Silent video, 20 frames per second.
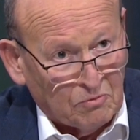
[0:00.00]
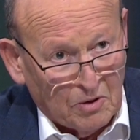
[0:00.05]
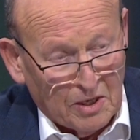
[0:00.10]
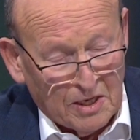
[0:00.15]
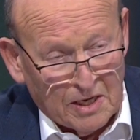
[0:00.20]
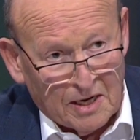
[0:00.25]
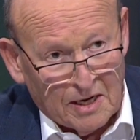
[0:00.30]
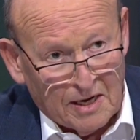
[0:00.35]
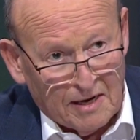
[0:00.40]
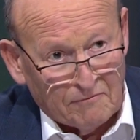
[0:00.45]
We
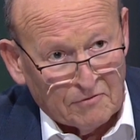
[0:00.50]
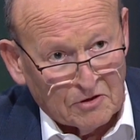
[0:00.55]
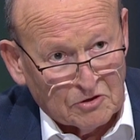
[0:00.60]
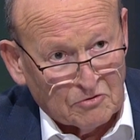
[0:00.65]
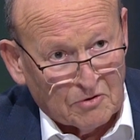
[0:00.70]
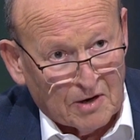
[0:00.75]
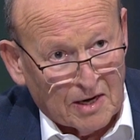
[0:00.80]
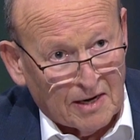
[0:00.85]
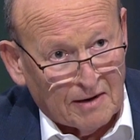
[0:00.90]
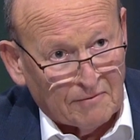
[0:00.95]
don't have a
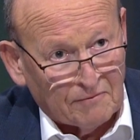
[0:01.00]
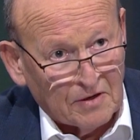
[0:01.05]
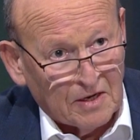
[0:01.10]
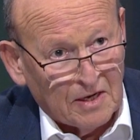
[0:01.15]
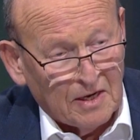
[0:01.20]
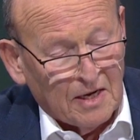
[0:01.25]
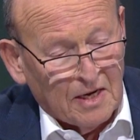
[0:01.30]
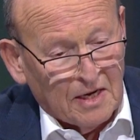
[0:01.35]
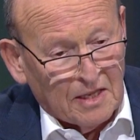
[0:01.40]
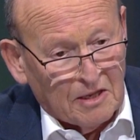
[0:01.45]
draft.
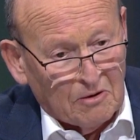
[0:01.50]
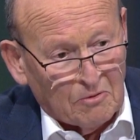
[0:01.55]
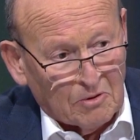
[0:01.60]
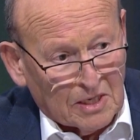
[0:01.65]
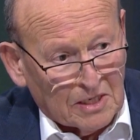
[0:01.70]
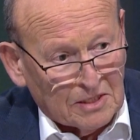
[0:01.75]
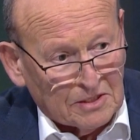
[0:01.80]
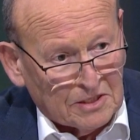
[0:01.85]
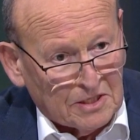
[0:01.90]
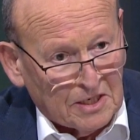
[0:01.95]
There were
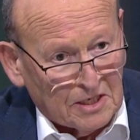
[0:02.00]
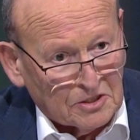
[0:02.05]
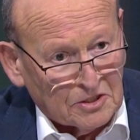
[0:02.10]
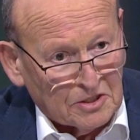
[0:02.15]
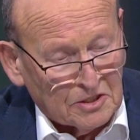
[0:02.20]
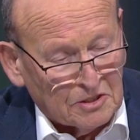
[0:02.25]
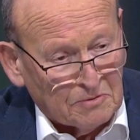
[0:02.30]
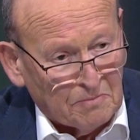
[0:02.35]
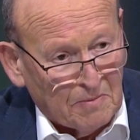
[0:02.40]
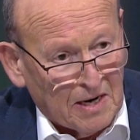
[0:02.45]

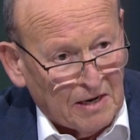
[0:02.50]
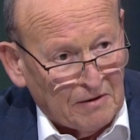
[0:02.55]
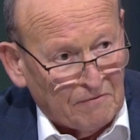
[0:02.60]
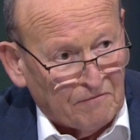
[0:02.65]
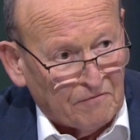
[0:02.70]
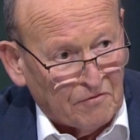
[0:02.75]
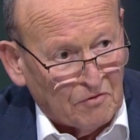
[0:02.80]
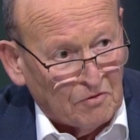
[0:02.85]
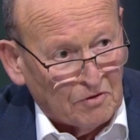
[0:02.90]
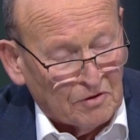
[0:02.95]
concessions made
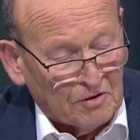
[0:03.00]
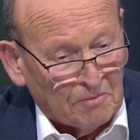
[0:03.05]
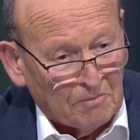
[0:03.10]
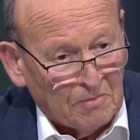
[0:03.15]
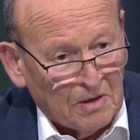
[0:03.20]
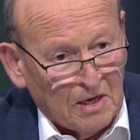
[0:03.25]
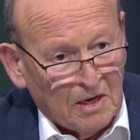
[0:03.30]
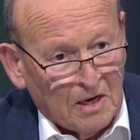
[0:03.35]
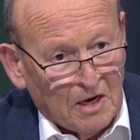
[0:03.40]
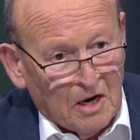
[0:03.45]
for them.
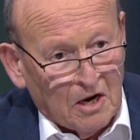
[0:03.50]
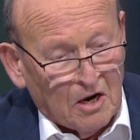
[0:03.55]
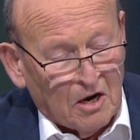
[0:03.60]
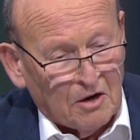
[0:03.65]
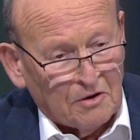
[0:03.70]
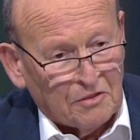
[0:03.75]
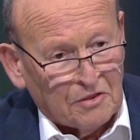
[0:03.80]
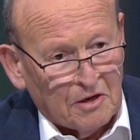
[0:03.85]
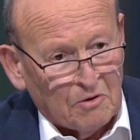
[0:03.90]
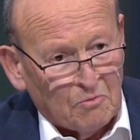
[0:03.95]

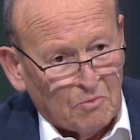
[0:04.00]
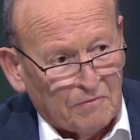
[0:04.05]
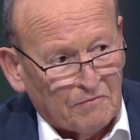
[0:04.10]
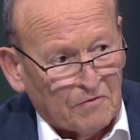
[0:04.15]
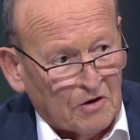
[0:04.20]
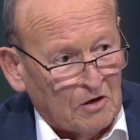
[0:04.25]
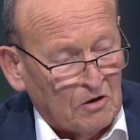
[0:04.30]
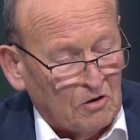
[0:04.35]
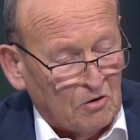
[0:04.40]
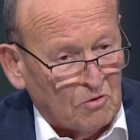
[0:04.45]
I think we've
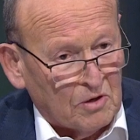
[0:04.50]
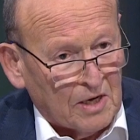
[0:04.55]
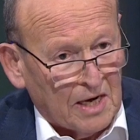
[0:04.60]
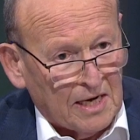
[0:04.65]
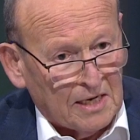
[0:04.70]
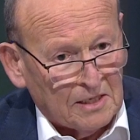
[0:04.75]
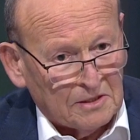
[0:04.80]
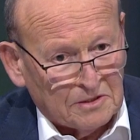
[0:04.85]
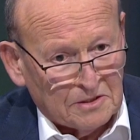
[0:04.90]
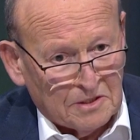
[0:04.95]
got to look
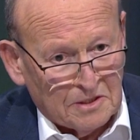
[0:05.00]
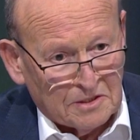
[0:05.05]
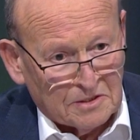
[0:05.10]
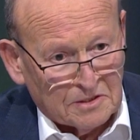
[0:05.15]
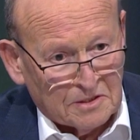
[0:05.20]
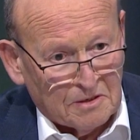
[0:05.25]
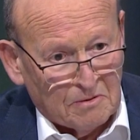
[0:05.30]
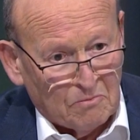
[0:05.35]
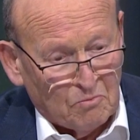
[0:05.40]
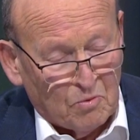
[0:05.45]
at a
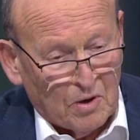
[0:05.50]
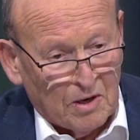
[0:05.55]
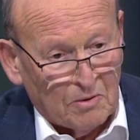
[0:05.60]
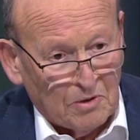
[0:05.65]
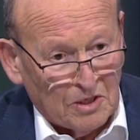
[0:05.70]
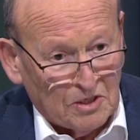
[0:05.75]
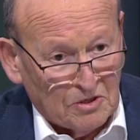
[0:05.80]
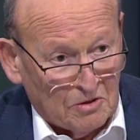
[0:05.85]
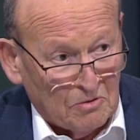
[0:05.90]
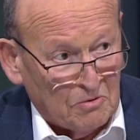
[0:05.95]
system where
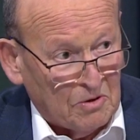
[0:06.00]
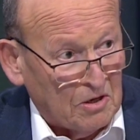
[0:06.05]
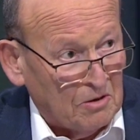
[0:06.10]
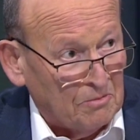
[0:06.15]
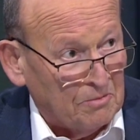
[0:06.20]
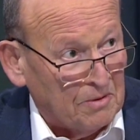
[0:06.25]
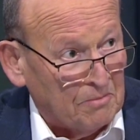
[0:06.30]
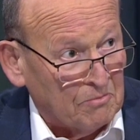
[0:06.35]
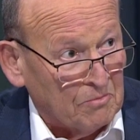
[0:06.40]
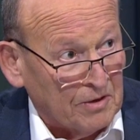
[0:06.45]
we do
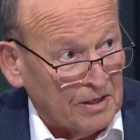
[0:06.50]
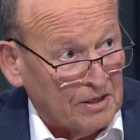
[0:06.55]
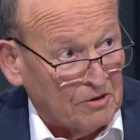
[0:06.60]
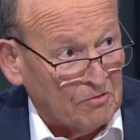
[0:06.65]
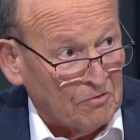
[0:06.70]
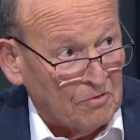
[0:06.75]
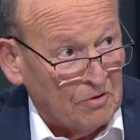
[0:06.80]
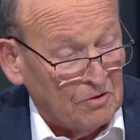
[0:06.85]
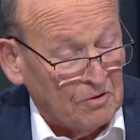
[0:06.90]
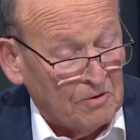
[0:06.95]
help them
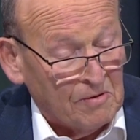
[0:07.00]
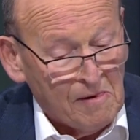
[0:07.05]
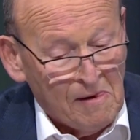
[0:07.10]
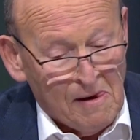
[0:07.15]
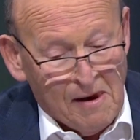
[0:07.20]
recruit.